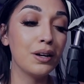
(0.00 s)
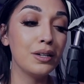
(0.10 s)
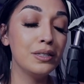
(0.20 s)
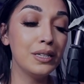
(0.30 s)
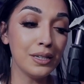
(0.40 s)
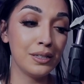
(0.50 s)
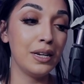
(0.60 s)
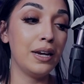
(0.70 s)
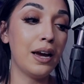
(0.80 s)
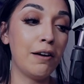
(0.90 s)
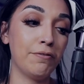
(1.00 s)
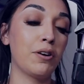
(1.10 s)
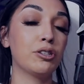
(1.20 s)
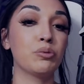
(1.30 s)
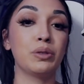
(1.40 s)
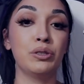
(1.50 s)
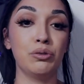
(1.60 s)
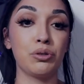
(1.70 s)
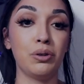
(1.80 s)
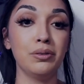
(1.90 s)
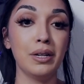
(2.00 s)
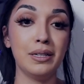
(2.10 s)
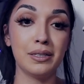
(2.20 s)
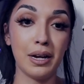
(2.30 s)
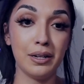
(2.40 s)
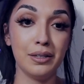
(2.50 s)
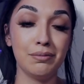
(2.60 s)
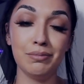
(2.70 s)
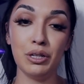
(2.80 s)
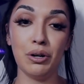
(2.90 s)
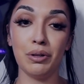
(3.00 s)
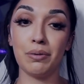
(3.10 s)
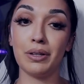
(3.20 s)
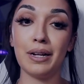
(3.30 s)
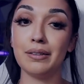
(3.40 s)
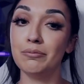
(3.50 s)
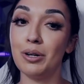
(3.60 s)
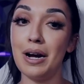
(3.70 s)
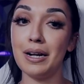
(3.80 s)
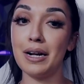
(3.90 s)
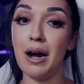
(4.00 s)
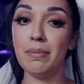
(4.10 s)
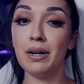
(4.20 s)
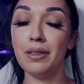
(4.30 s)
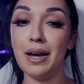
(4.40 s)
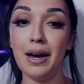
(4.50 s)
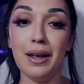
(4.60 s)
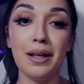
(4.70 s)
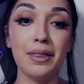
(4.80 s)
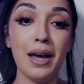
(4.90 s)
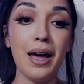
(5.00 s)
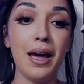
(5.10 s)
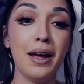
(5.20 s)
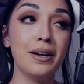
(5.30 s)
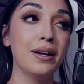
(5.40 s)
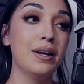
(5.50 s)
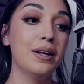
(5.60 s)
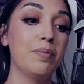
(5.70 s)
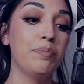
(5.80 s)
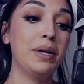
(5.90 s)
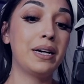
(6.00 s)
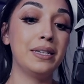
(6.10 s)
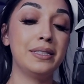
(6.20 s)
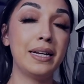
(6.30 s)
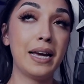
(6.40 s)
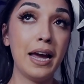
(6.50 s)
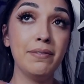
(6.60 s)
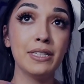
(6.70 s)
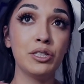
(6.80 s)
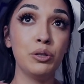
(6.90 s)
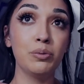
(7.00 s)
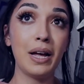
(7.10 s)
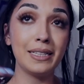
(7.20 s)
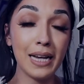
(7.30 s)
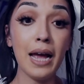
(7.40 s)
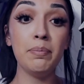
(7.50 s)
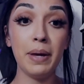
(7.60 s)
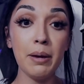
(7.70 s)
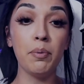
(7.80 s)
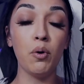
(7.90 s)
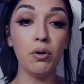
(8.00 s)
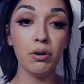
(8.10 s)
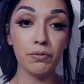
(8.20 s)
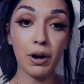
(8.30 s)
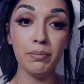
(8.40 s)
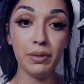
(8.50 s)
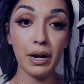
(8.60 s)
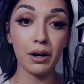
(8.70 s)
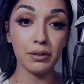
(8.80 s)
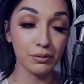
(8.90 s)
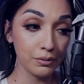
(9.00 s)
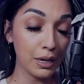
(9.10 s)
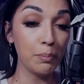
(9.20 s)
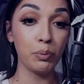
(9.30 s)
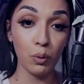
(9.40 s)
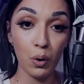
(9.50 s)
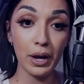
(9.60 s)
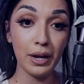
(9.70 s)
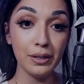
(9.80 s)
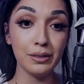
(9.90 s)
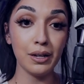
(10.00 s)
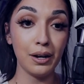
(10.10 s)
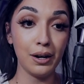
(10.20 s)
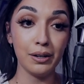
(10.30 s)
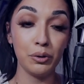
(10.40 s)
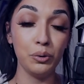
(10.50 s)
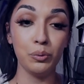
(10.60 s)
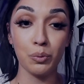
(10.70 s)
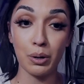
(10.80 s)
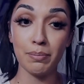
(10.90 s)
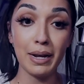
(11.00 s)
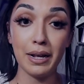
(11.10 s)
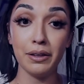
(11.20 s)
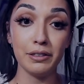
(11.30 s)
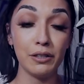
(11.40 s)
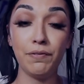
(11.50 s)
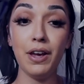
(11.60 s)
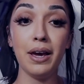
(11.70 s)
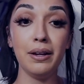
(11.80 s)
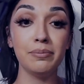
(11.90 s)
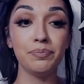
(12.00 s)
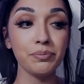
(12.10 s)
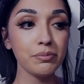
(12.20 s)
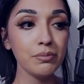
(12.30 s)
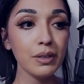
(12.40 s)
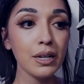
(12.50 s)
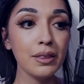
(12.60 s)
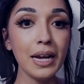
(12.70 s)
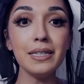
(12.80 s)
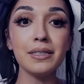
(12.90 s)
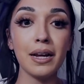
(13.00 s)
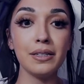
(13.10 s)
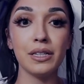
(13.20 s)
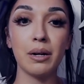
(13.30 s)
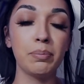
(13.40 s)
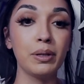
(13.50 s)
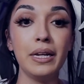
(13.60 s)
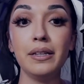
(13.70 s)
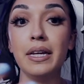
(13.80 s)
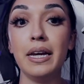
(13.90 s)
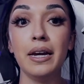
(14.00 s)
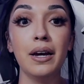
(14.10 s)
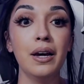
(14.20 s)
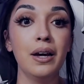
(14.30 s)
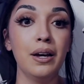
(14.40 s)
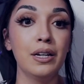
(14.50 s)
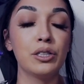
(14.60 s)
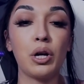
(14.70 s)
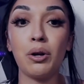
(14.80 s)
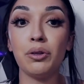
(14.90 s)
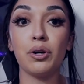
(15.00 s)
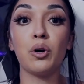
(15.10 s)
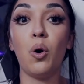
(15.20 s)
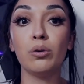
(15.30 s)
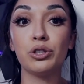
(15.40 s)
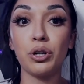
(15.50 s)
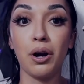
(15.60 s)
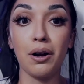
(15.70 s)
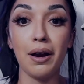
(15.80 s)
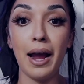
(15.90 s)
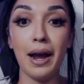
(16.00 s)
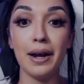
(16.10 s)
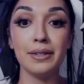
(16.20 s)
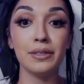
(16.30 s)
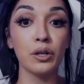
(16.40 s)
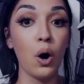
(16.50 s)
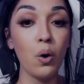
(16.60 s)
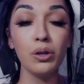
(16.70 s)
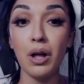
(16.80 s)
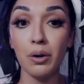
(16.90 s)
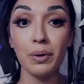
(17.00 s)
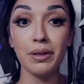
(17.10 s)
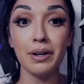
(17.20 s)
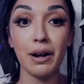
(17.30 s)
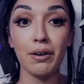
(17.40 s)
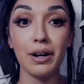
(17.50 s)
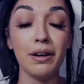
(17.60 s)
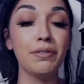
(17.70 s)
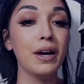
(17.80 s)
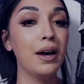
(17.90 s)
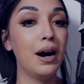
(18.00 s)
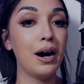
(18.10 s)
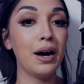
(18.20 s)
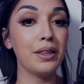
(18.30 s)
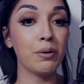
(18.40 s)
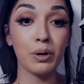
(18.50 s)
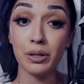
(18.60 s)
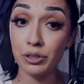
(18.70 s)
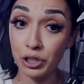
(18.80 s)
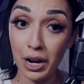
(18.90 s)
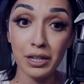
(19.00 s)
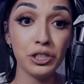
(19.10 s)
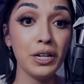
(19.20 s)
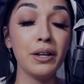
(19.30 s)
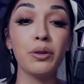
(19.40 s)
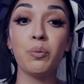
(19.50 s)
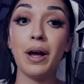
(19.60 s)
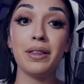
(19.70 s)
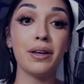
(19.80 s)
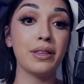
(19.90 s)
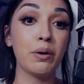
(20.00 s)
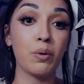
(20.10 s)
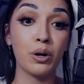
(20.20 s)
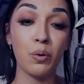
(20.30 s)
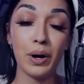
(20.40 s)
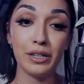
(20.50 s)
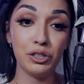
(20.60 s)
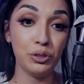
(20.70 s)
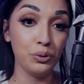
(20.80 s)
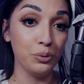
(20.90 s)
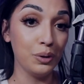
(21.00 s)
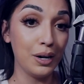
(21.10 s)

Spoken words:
Disney at first was neutral. They decided, you know, they were like, we're not going to comment on that. And then because they caved into like 10 people from their employees who were making this fit, they decided to completely turn their culture and go along with the narrative. They were changing the way that they were going to